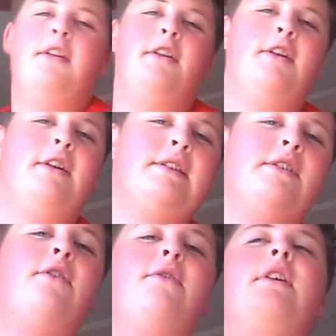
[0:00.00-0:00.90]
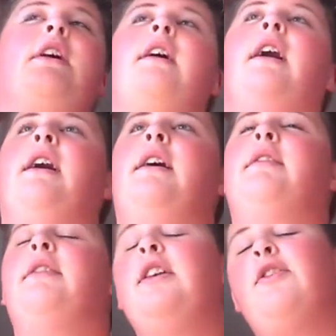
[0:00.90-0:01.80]
so uh,
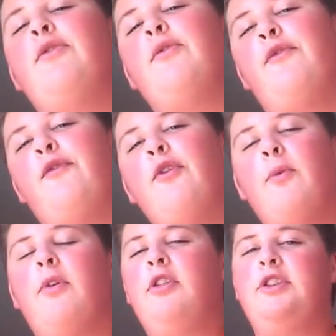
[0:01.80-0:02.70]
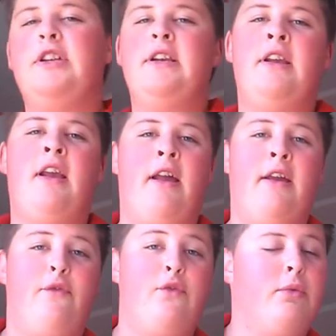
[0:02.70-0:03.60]
thank you for watching. Uh, if you
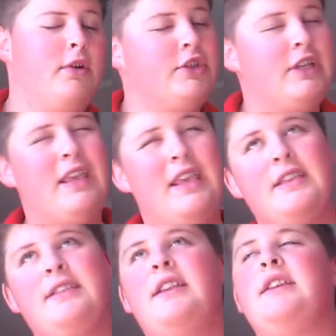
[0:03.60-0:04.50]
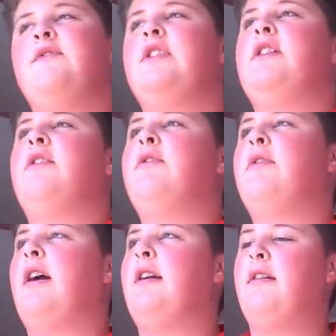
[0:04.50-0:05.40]
watched yesterday's video,
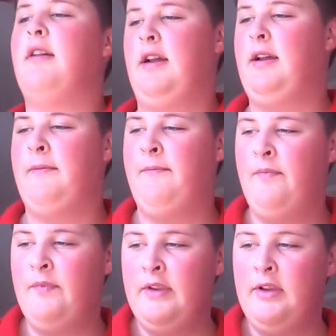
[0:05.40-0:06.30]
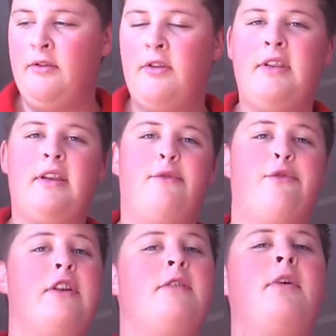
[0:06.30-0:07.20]
um, you know that a friend of
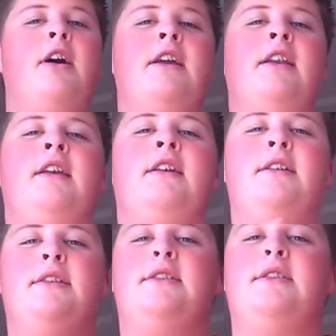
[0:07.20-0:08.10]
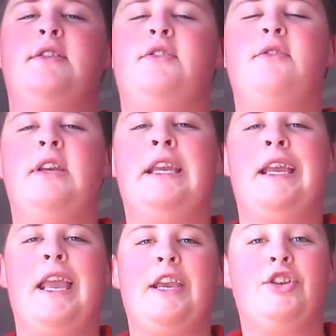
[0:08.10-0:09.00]
mine is doing a
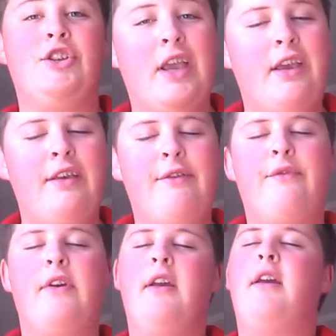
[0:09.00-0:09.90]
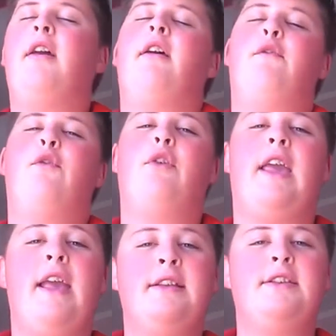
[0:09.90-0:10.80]
shave for
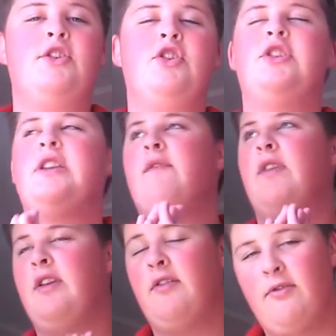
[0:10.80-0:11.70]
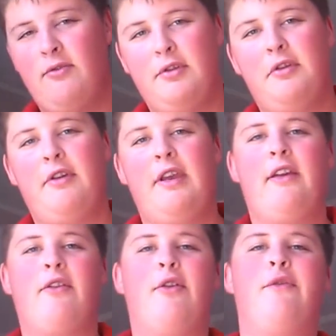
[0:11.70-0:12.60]
cancer. She's shaving all her hair
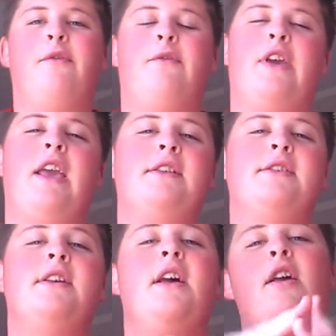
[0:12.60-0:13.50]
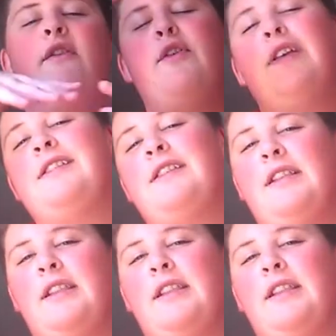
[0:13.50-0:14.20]
off for cancer. If you get to the link